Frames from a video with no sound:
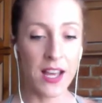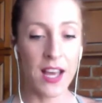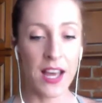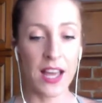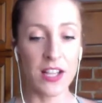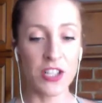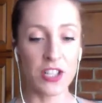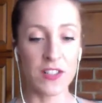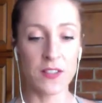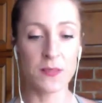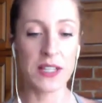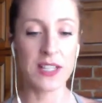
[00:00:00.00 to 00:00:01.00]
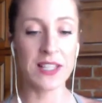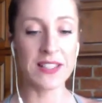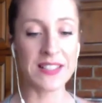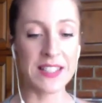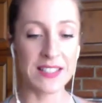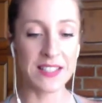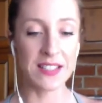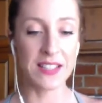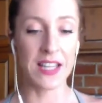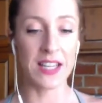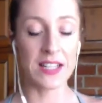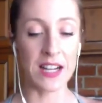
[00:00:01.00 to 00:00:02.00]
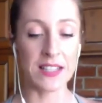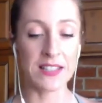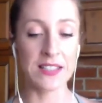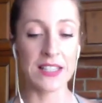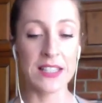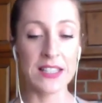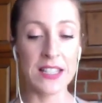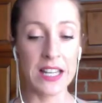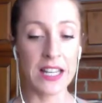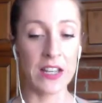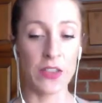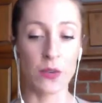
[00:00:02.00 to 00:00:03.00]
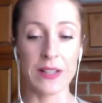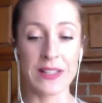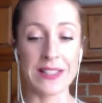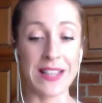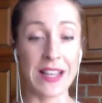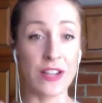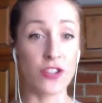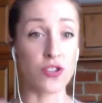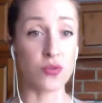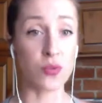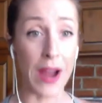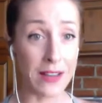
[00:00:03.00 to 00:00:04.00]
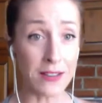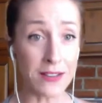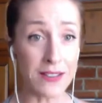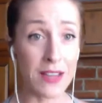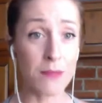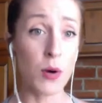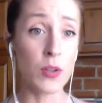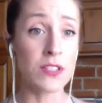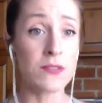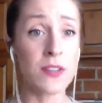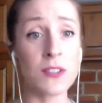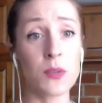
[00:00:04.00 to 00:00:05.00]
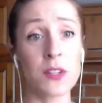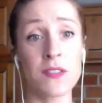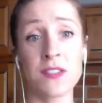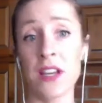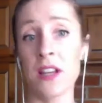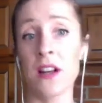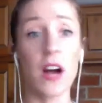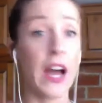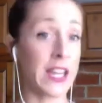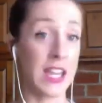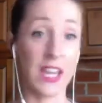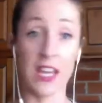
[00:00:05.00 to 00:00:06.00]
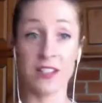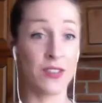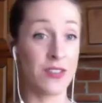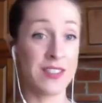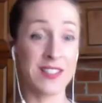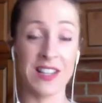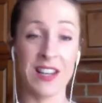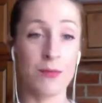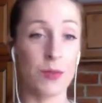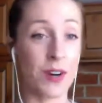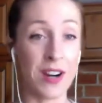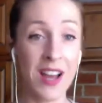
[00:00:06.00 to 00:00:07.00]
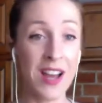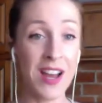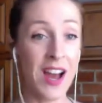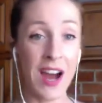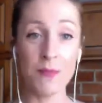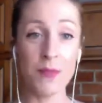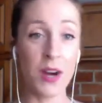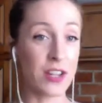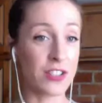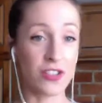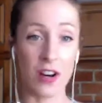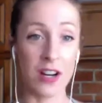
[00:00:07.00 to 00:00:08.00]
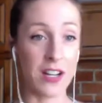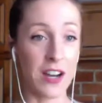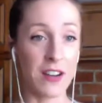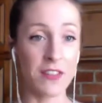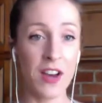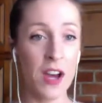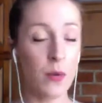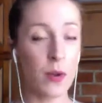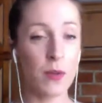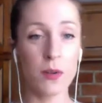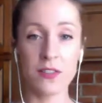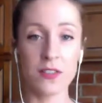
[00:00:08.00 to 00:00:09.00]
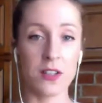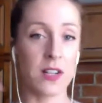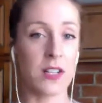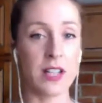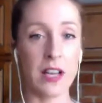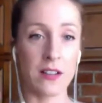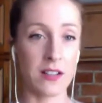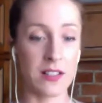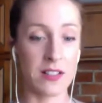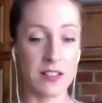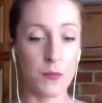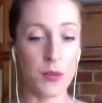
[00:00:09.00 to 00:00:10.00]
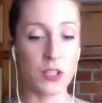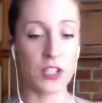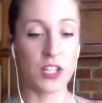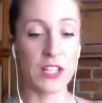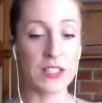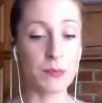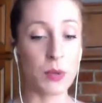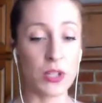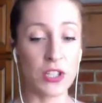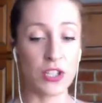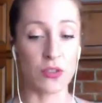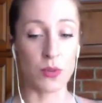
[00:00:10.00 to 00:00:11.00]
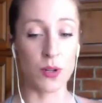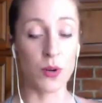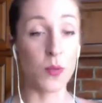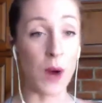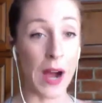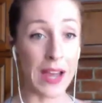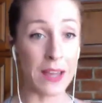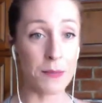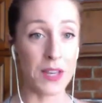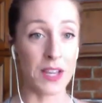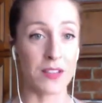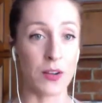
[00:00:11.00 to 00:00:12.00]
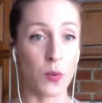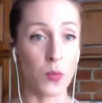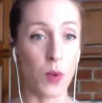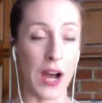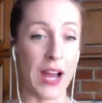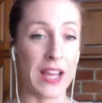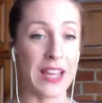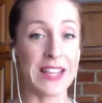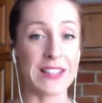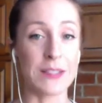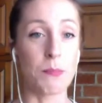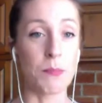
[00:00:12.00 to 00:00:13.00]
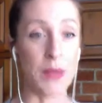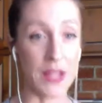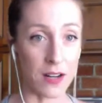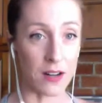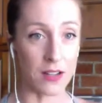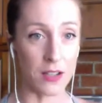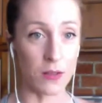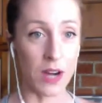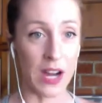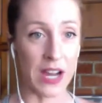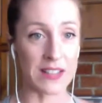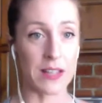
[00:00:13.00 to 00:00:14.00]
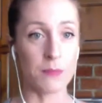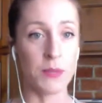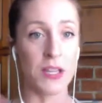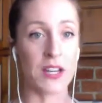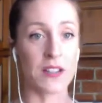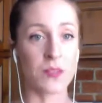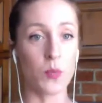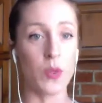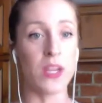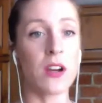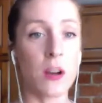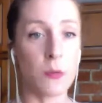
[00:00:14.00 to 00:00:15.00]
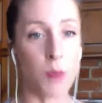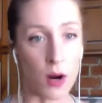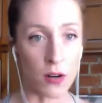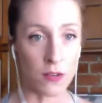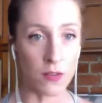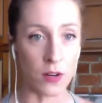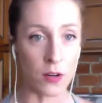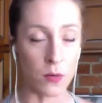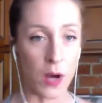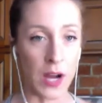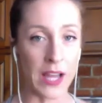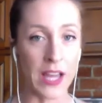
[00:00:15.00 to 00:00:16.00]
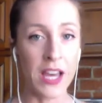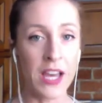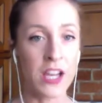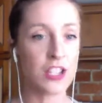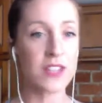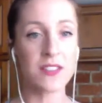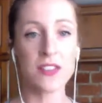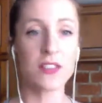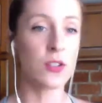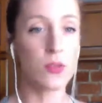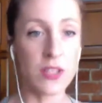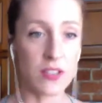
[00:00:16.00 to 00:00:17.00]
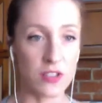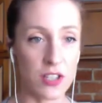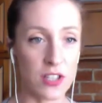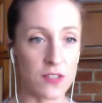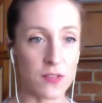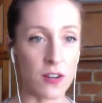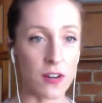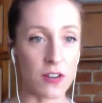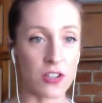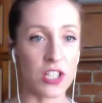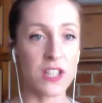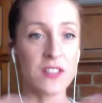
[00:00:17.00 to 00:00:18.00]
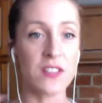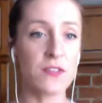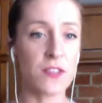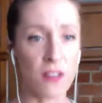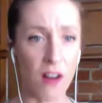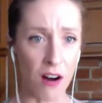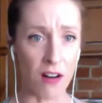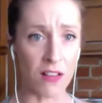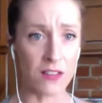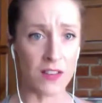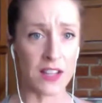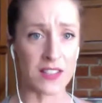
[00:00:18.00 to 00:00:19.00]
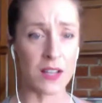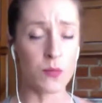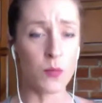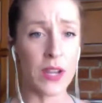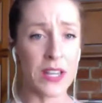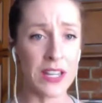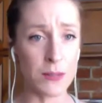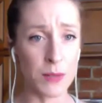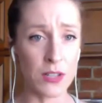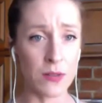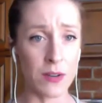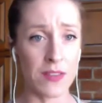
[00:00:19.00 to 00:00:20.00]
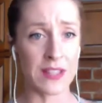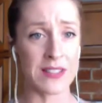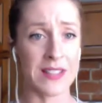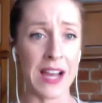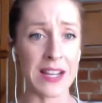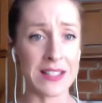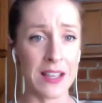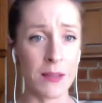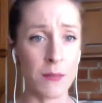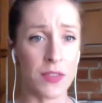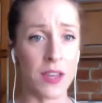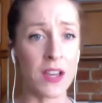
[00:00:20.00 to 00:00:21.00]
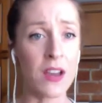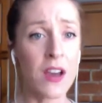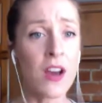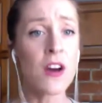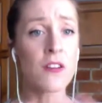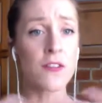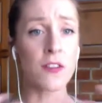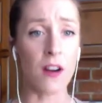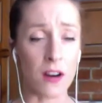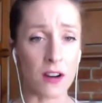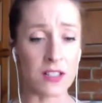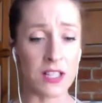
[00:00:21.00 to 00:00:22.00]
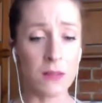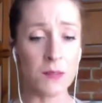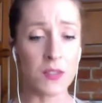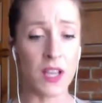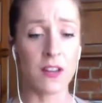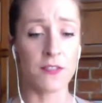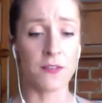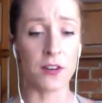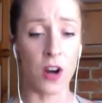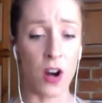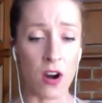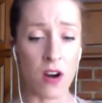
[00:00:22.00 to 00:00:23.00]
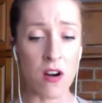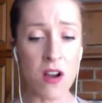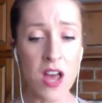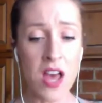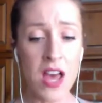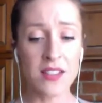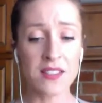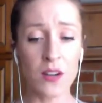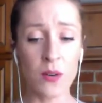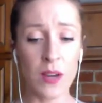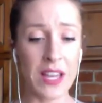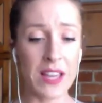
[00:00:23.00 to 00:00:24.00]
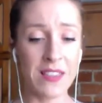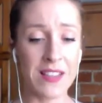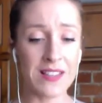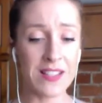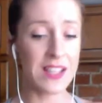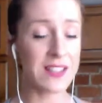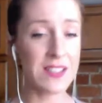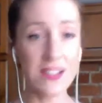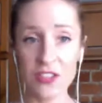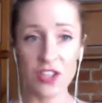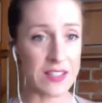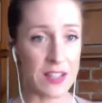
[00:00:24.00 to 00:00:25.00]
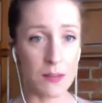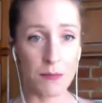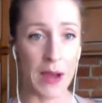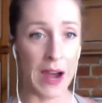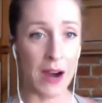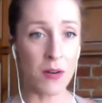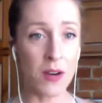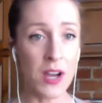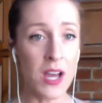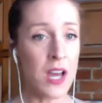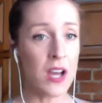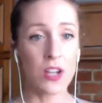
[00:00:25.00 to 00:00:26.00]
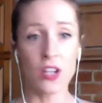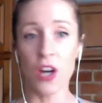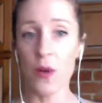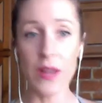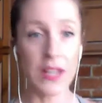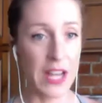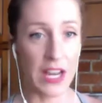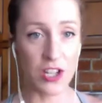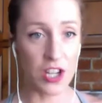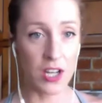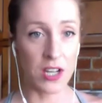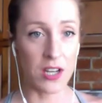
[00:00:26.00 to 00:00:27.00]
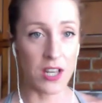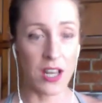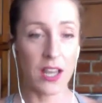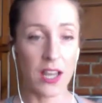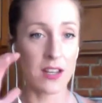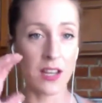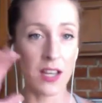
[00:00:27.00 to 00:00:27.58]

And she's been consistently and constantly leading through insane trials that most of us would have said, I can't do this anymore. I'm not strong enough. We would have started to tell ourselves, but she has pushed through. Why? Because her why is bigger, you guys, and because we are part of her why. She doesn't do this just for her. She does it for all of us, and we need to be doing the exact same thing for our teams and for her. So this isn't just about going Nation and